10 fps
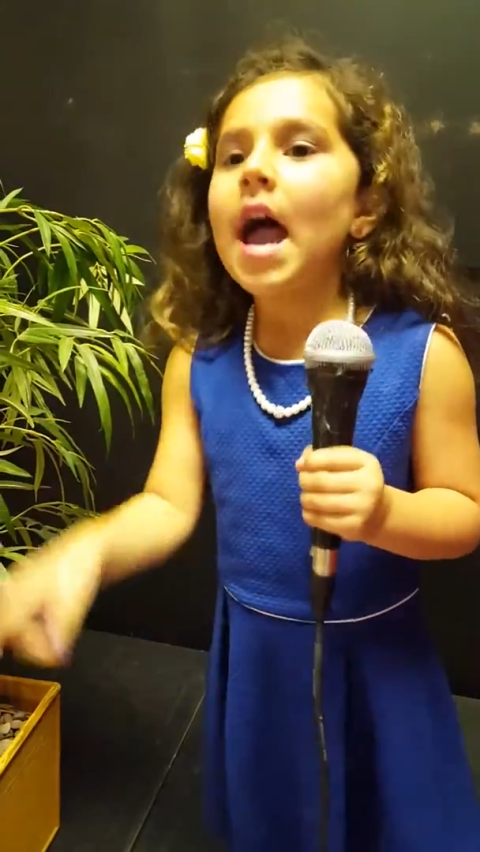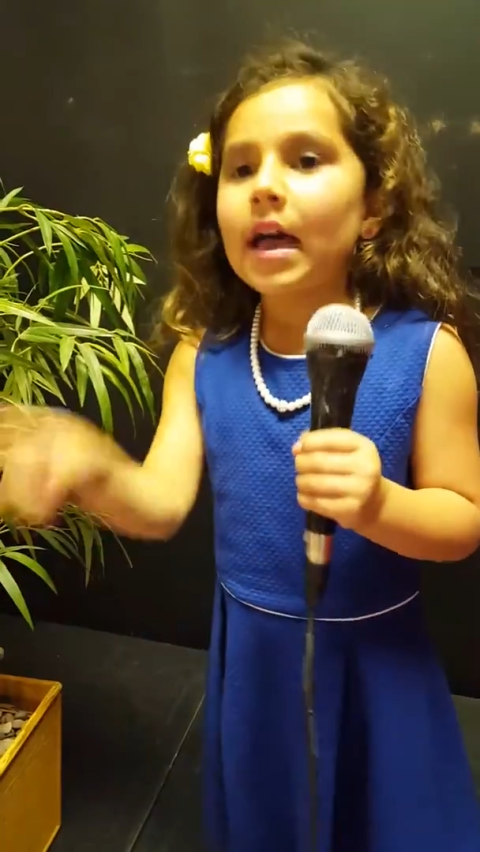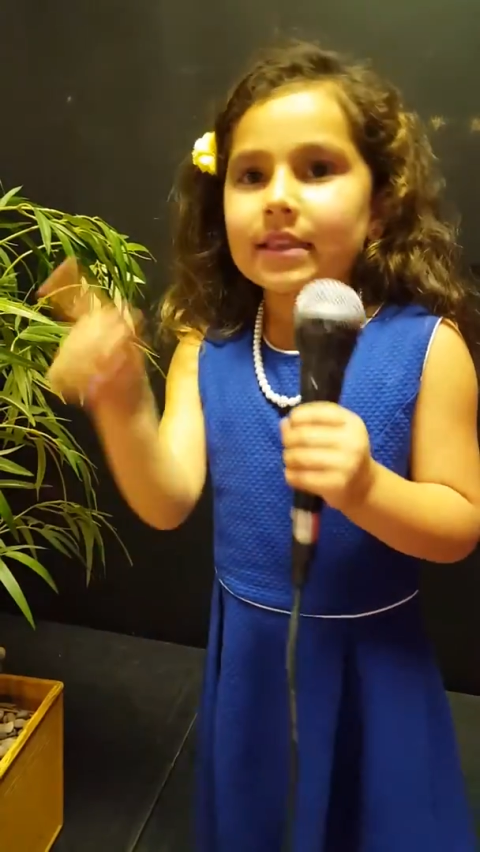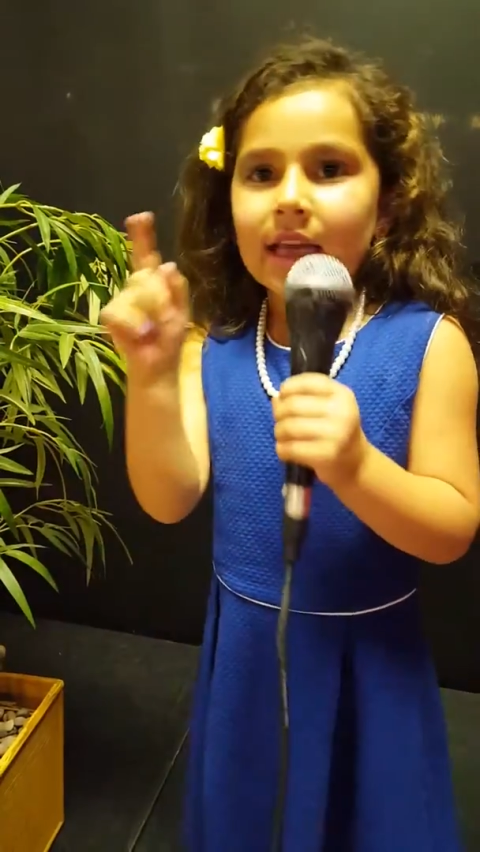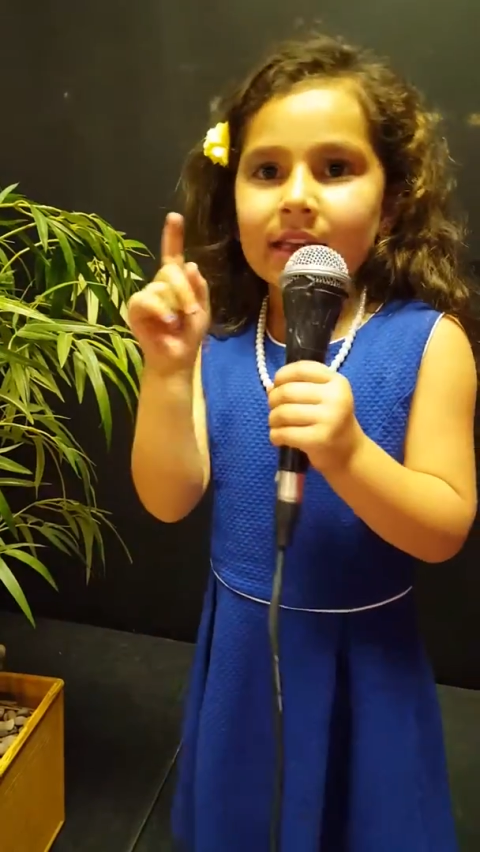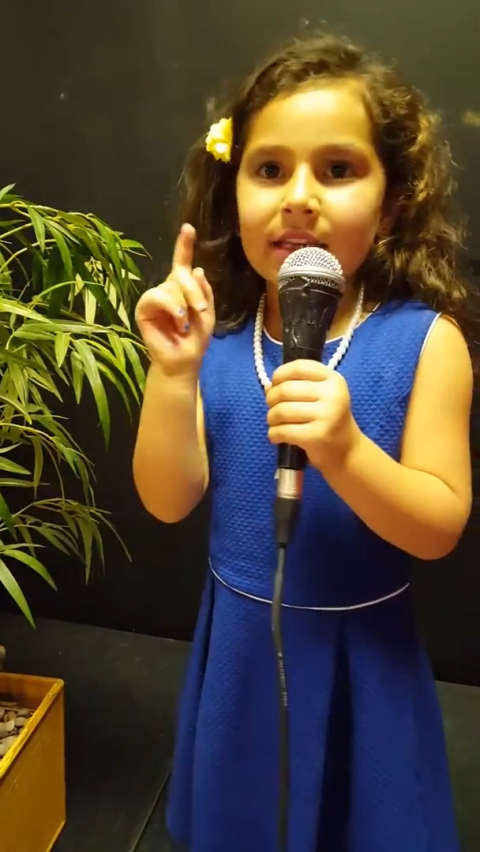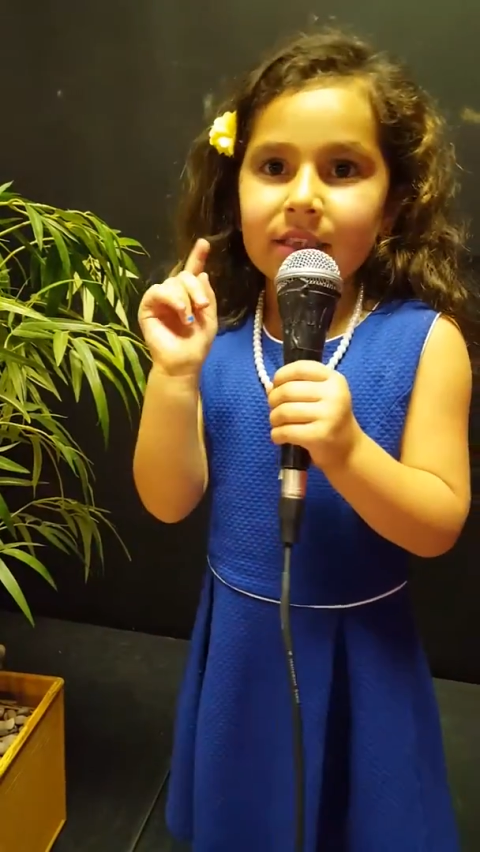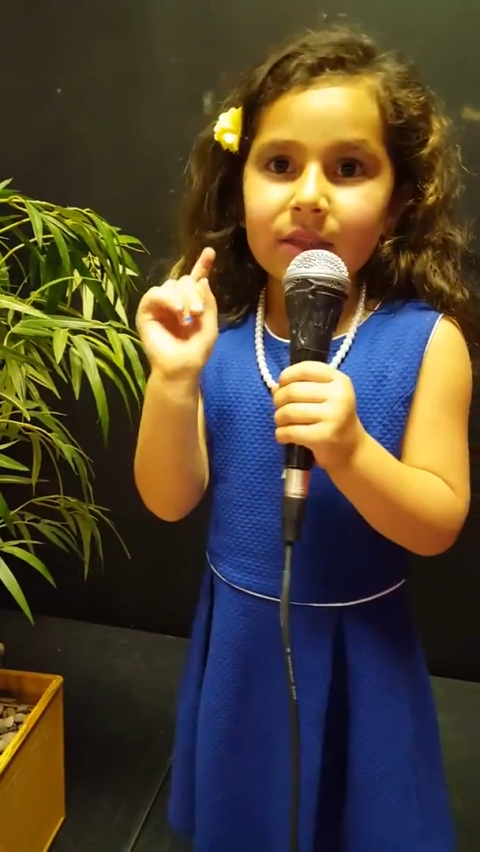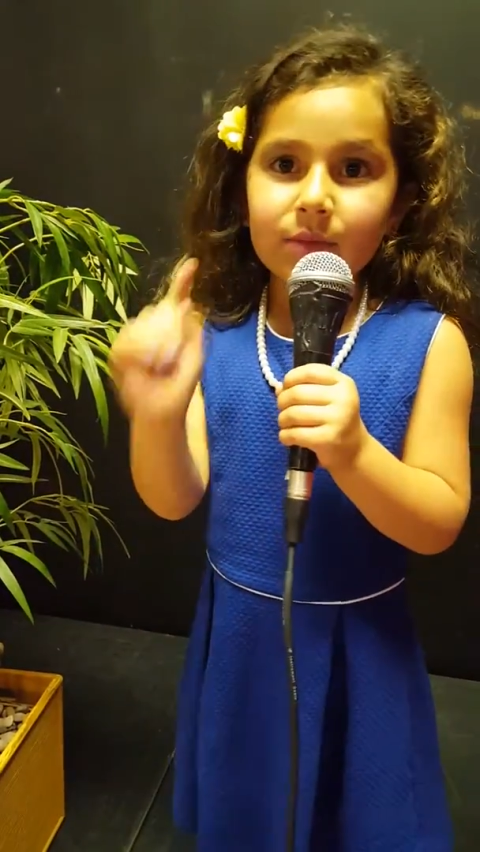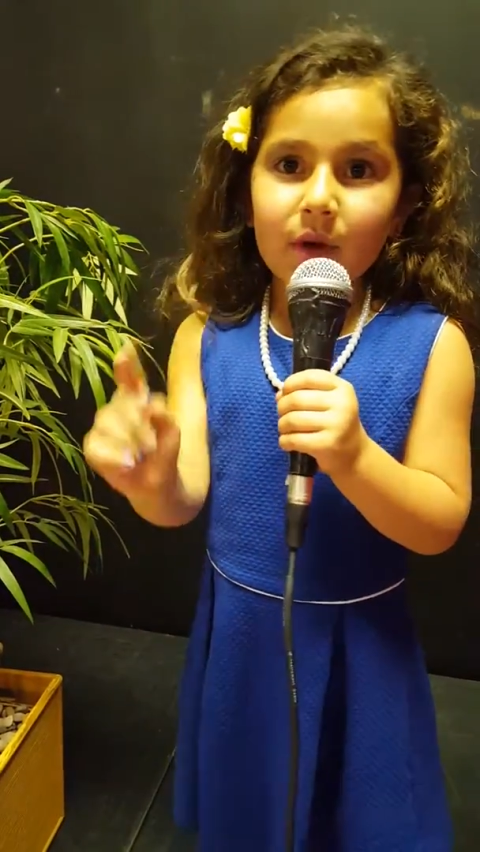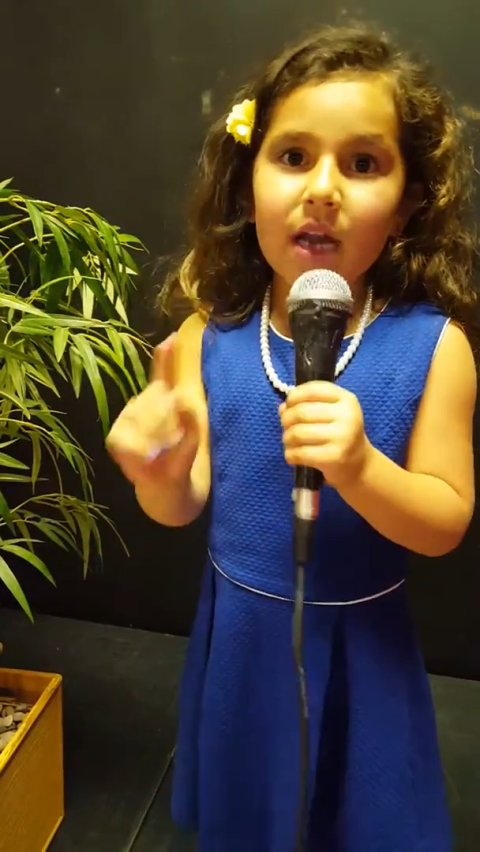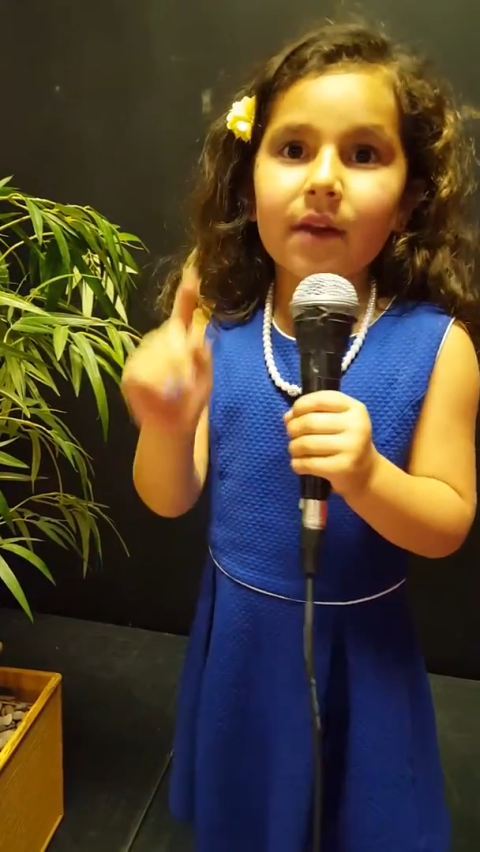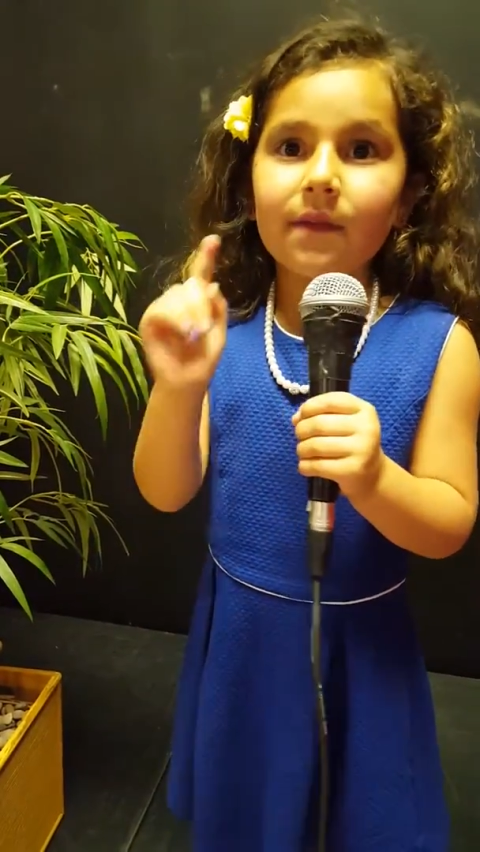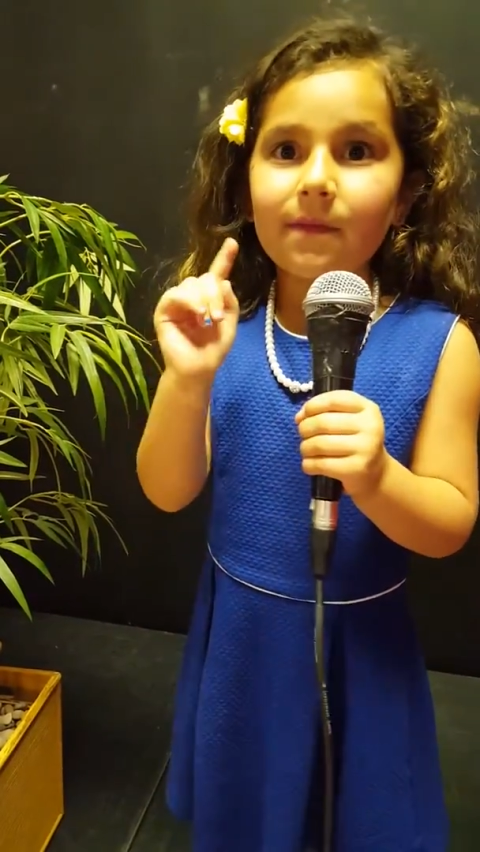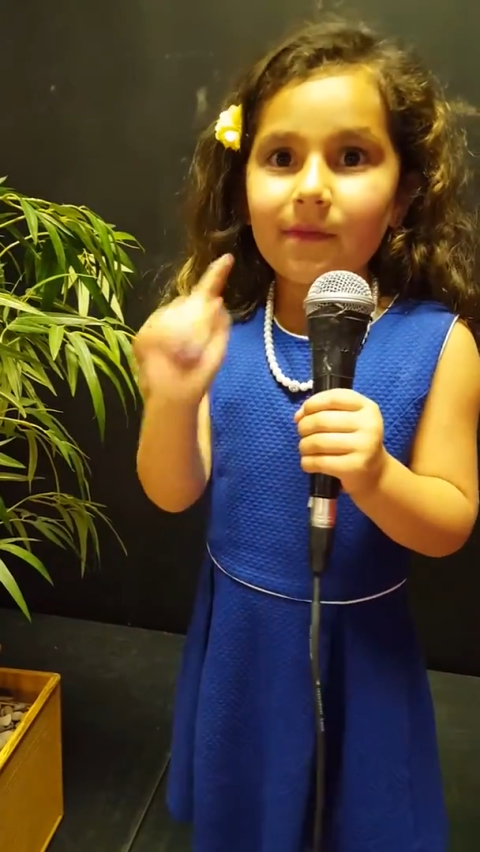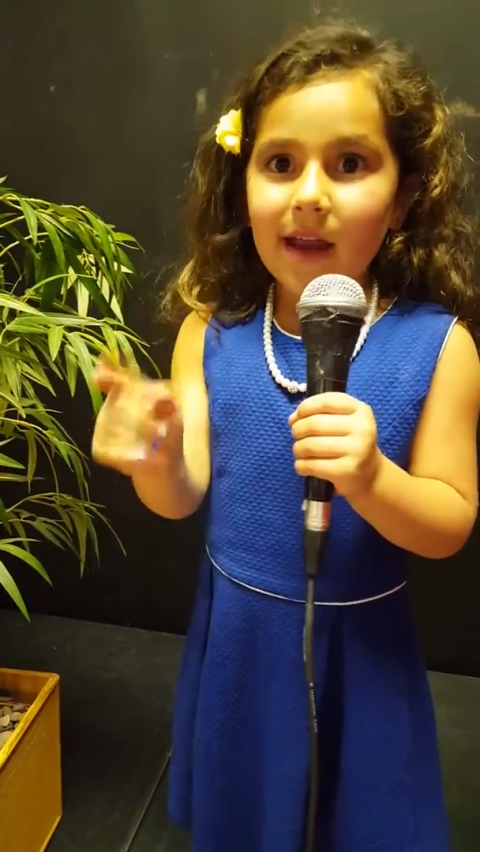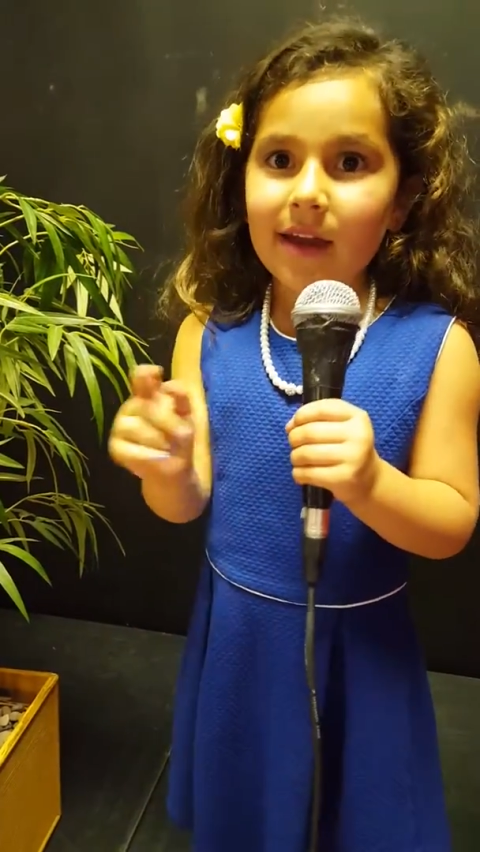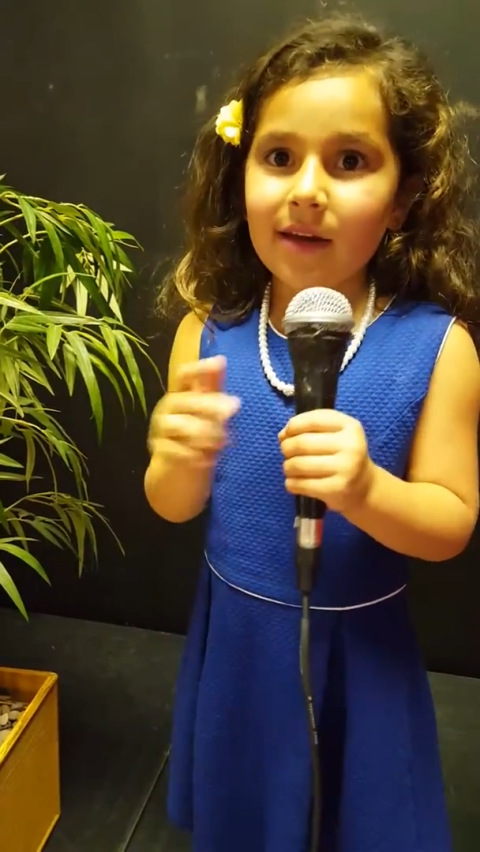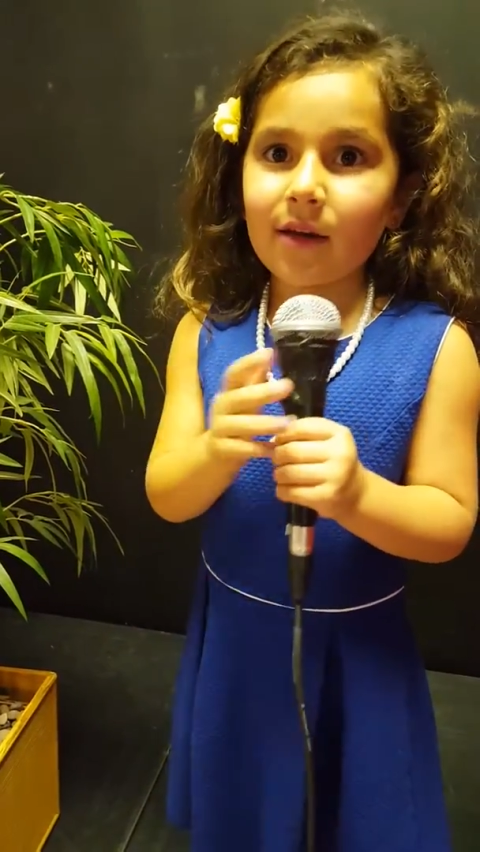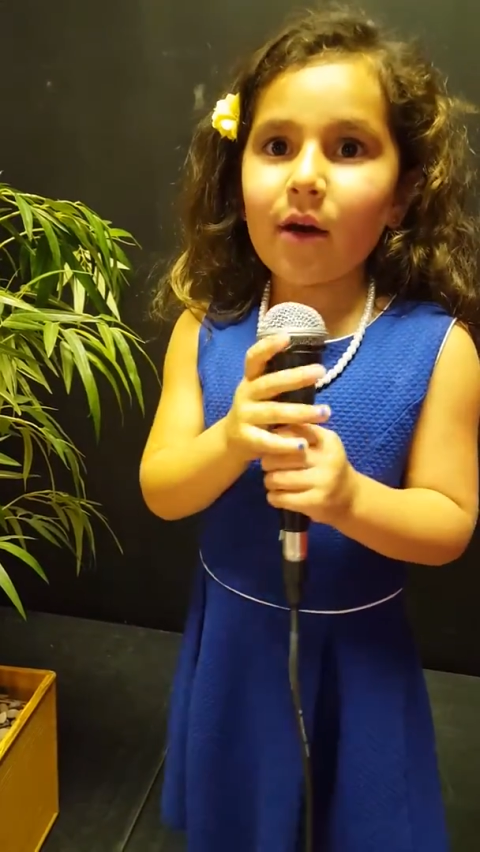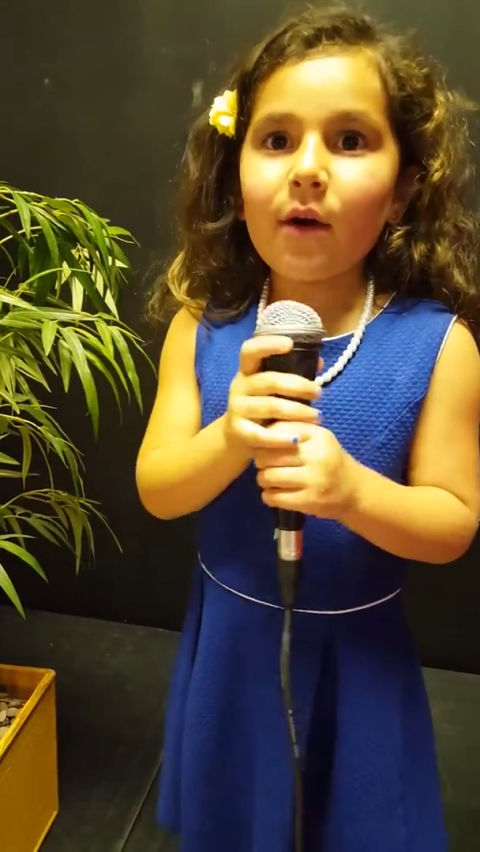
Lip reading: has at least one friend.